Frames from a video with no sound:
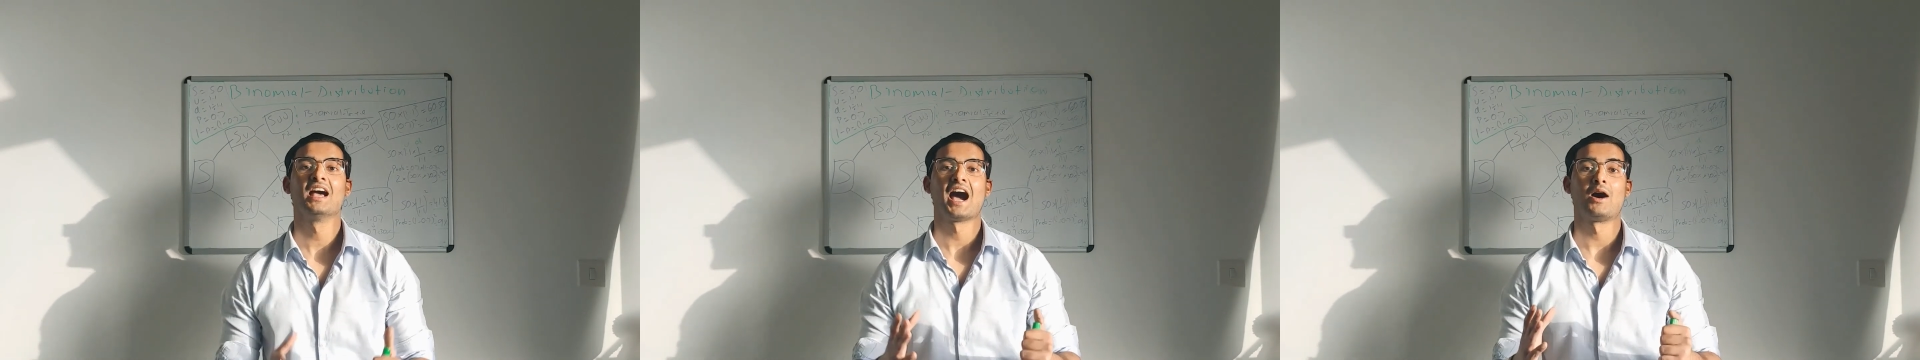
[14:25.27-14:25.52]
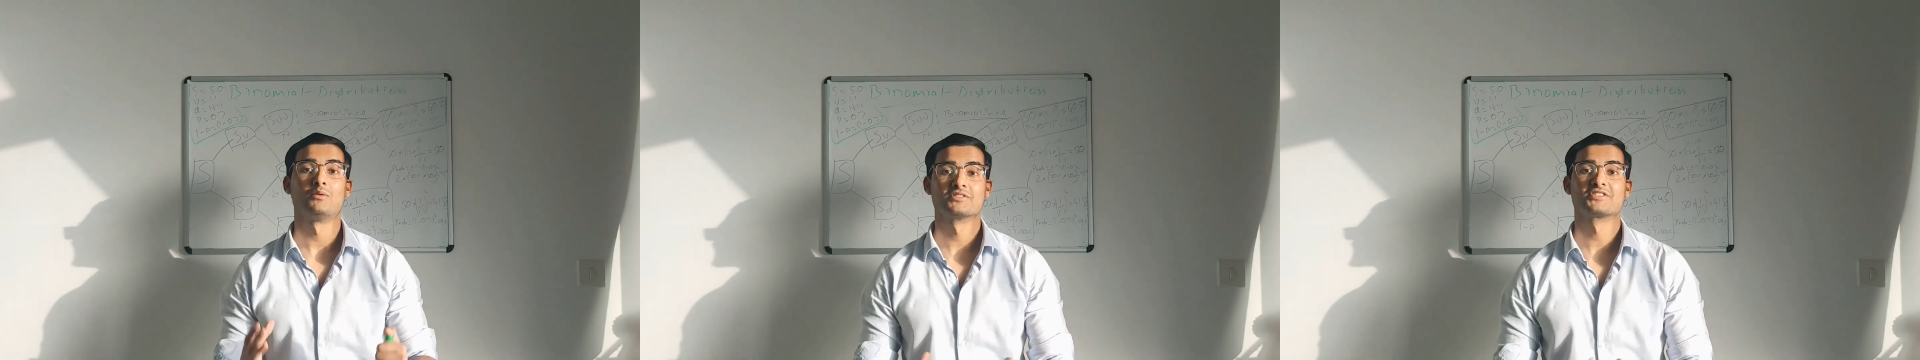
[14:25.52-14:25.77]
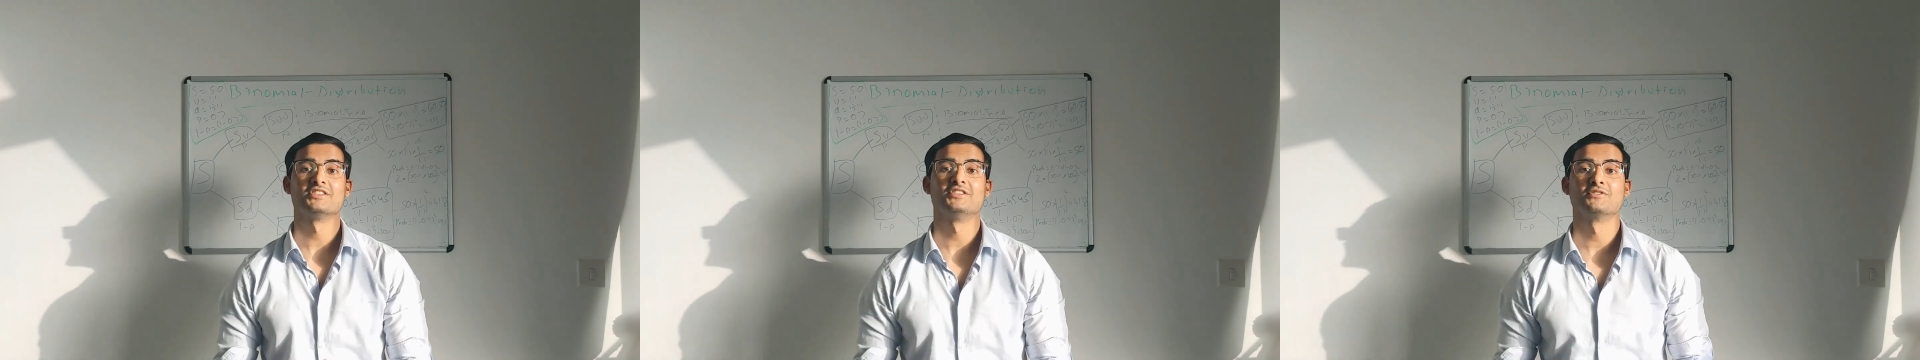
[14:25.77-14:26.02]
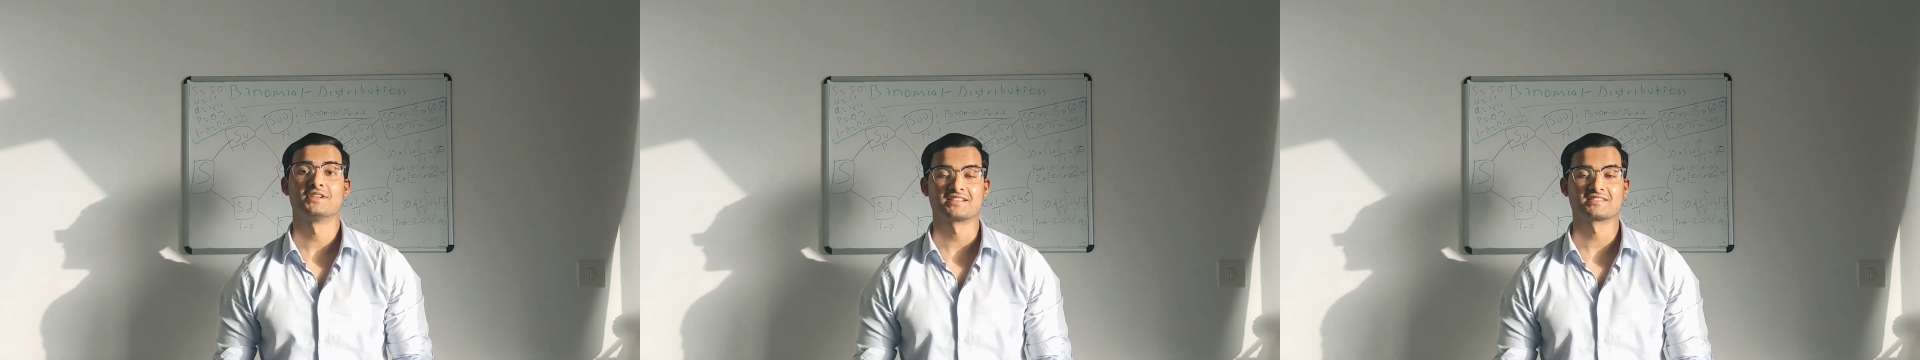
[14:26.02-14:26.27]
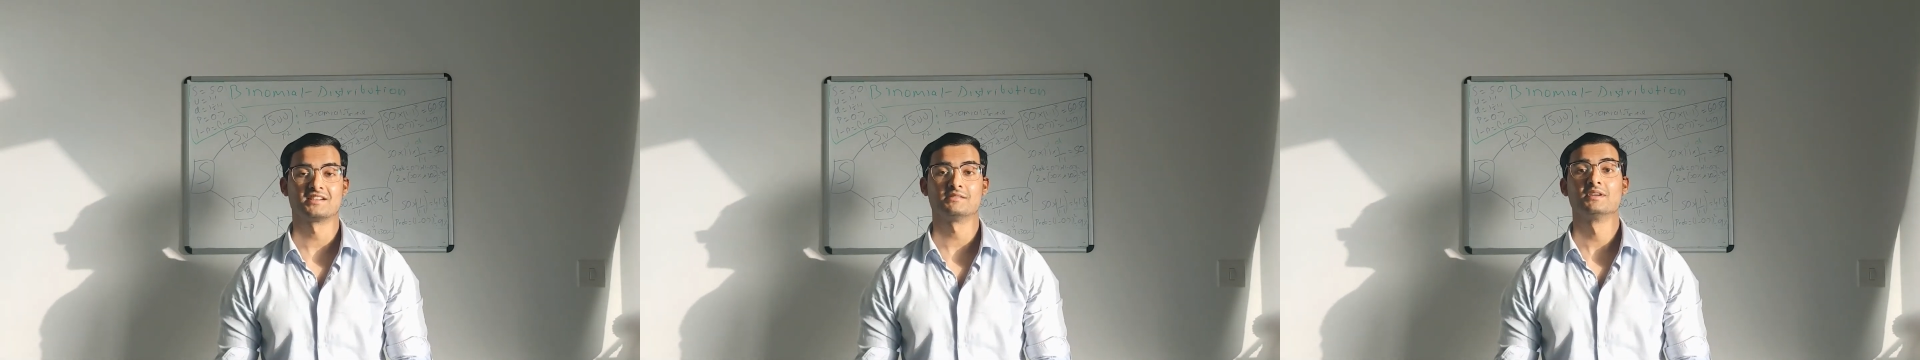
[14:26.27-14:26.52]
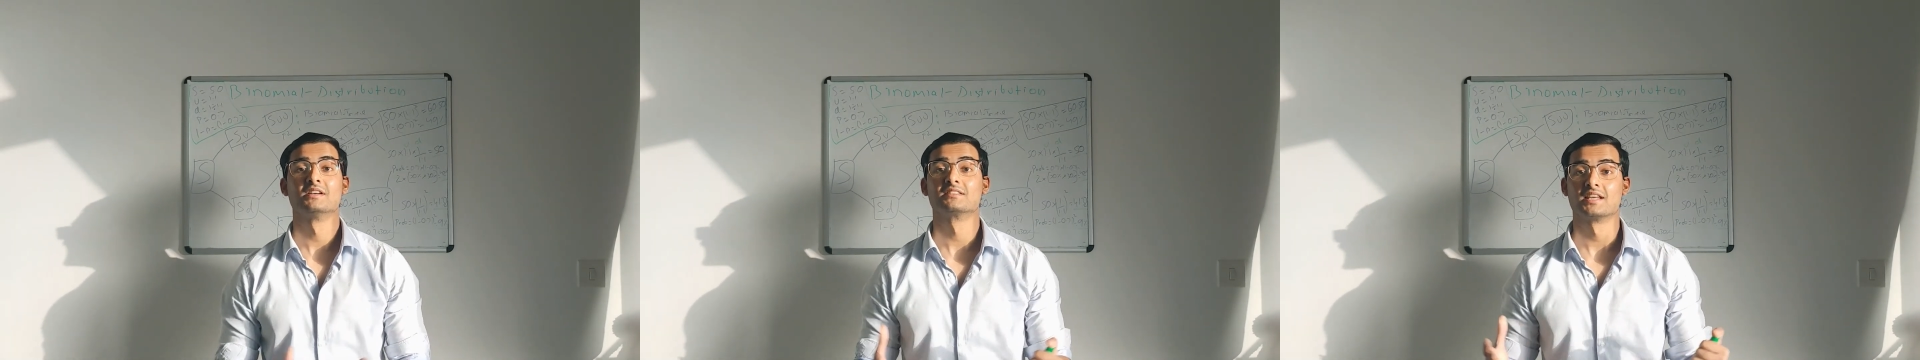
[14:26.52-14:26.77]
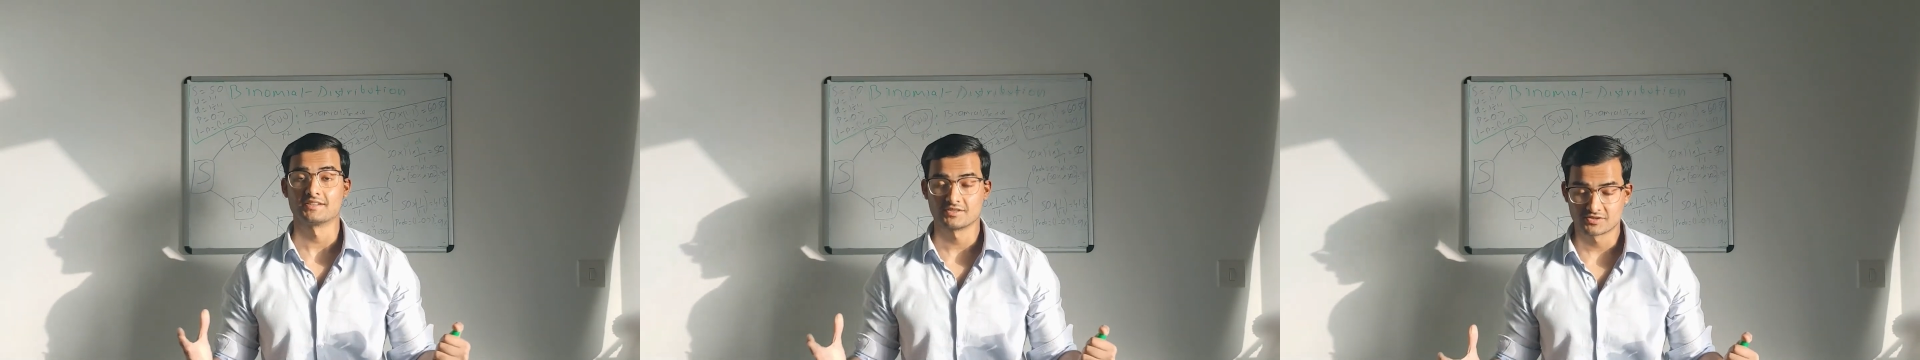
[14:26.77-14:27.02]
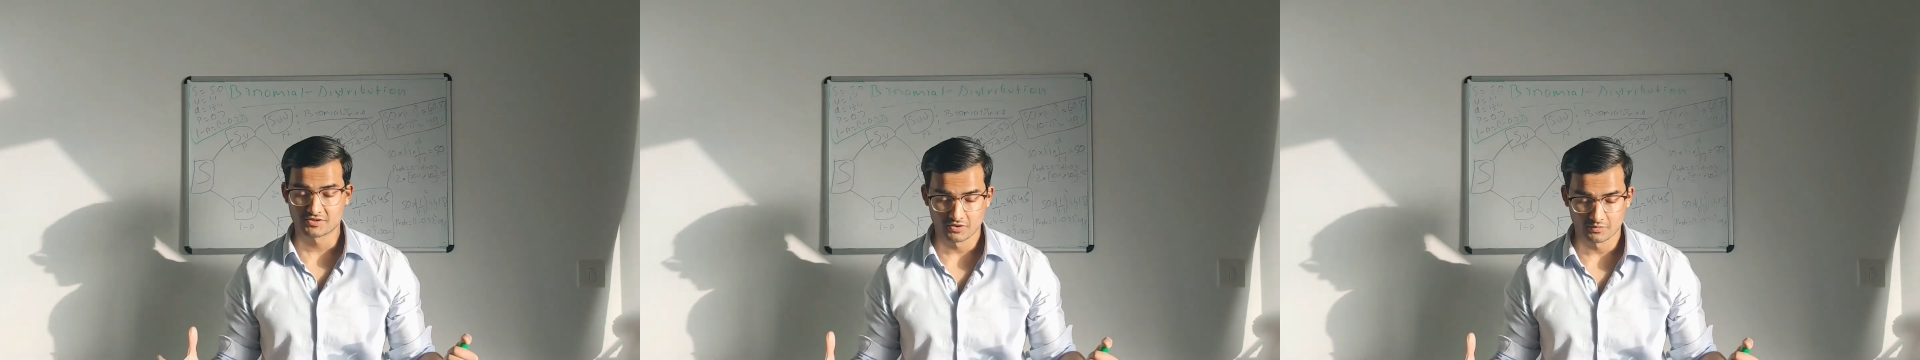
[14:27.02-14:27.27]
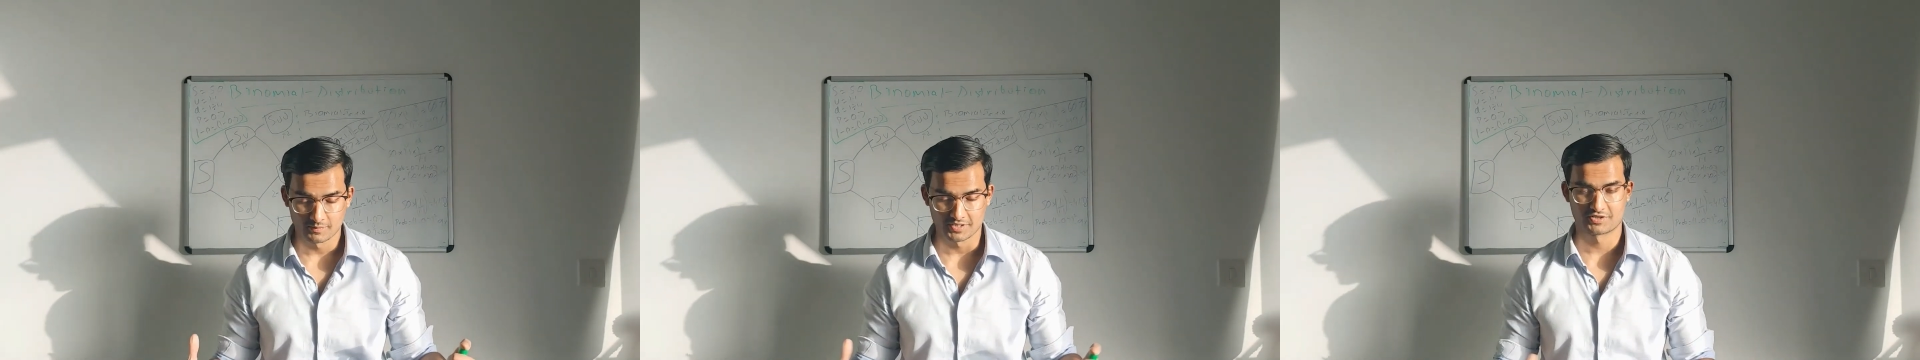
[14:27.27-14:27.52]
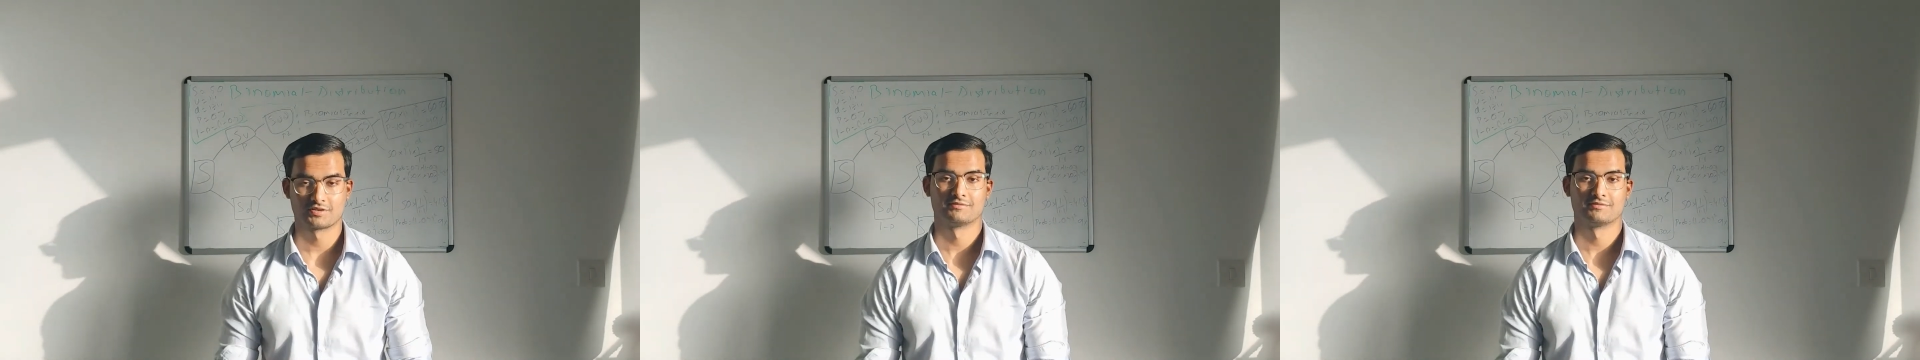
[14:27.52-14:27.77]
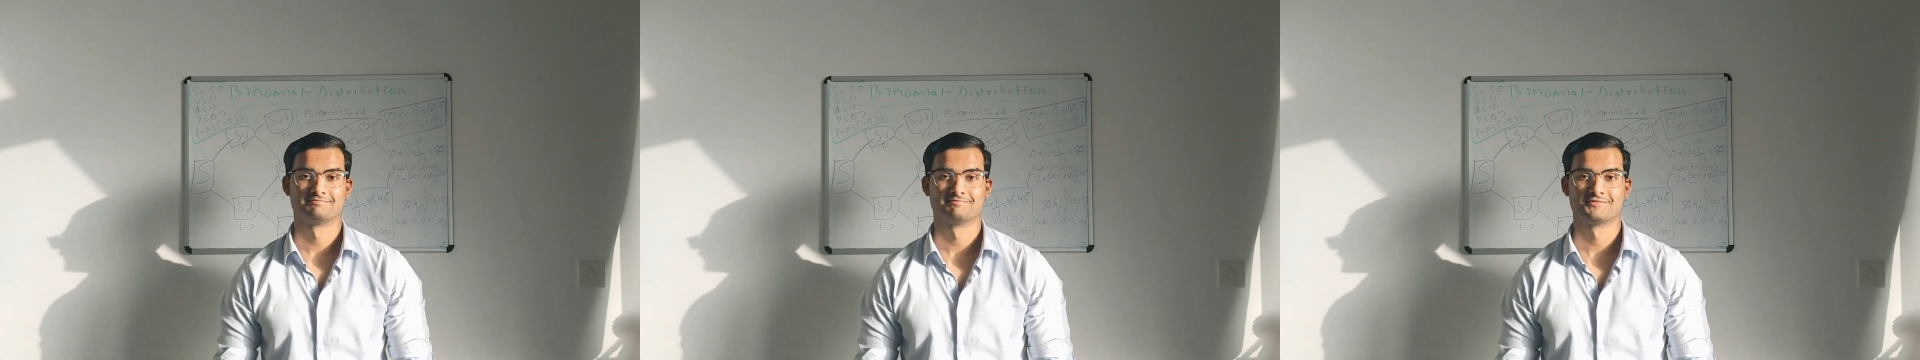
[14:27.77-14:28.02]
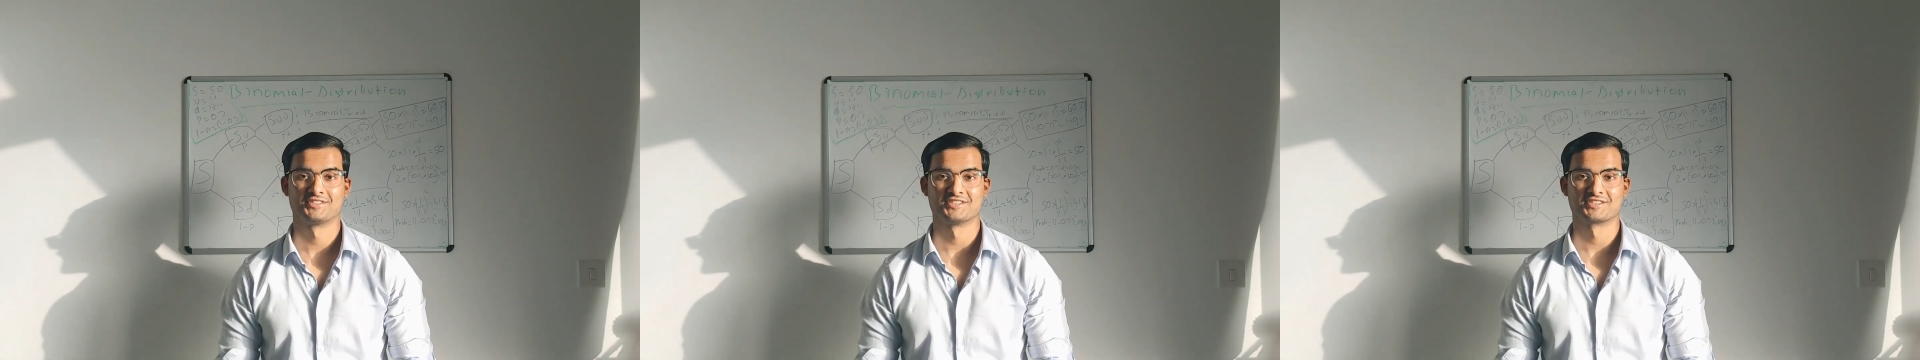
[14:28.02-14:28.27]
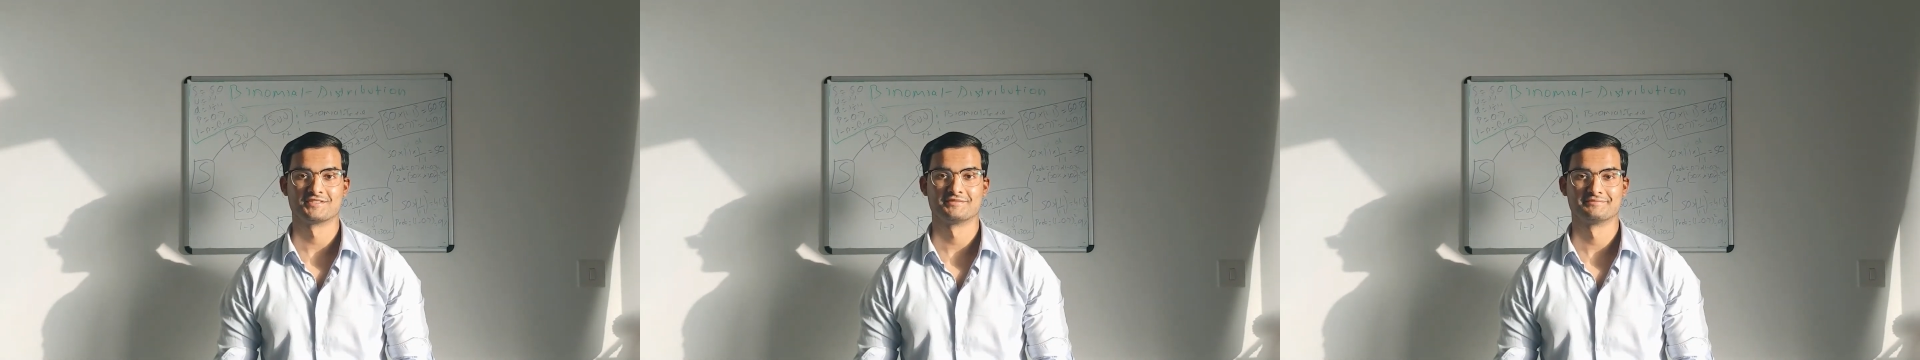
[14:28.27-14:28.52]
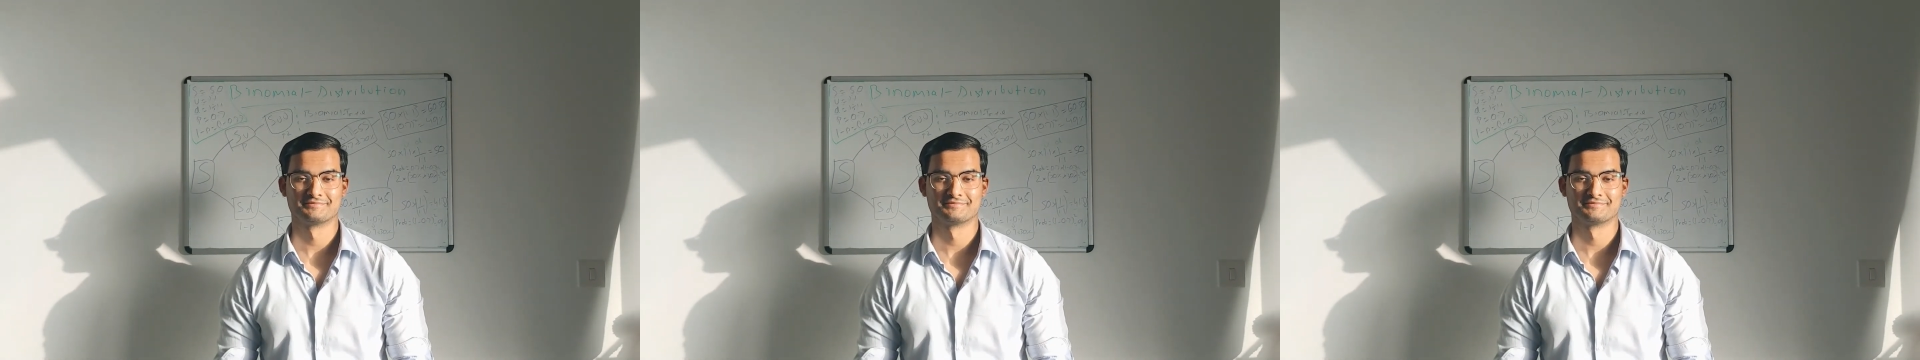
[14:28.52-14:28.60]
I will see you next time. Thank you so much. Cheers.